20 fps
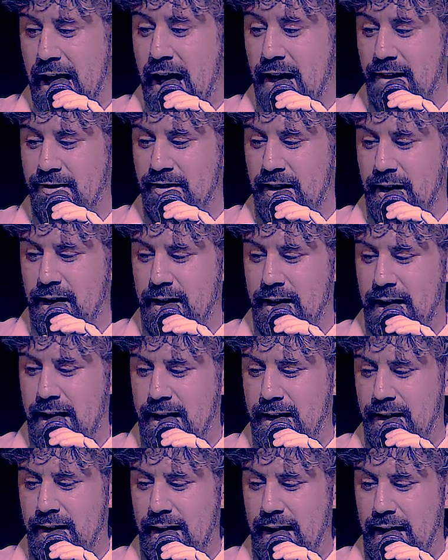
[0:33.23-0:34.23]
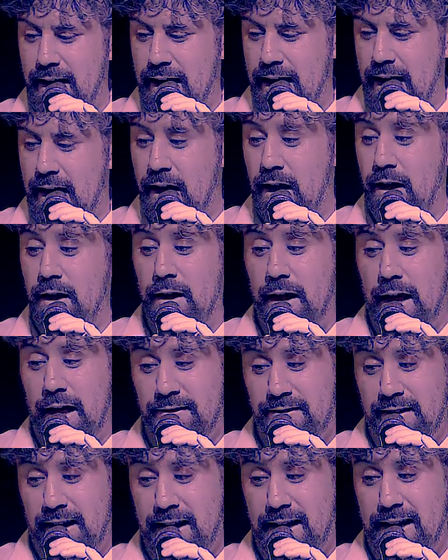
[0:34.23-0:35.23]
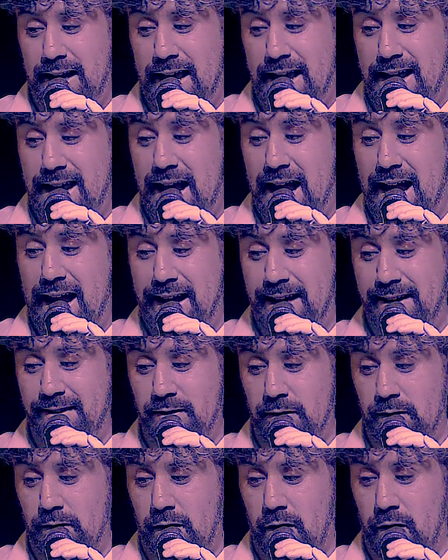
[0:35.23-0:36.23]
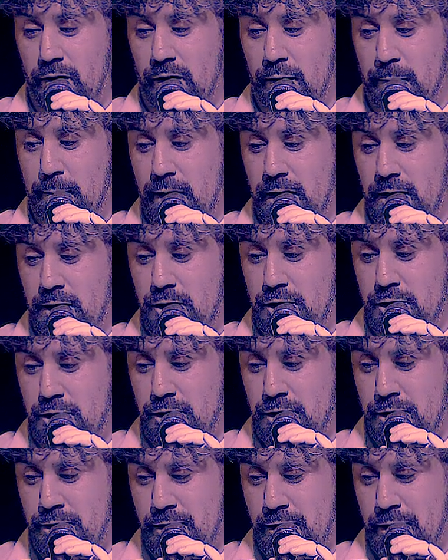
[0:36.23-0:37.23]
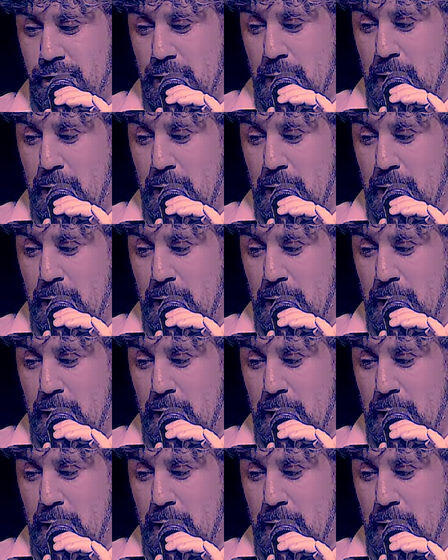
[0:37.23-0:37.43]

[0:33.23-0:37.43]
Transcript: as I lay la- as I lay idle on the beach.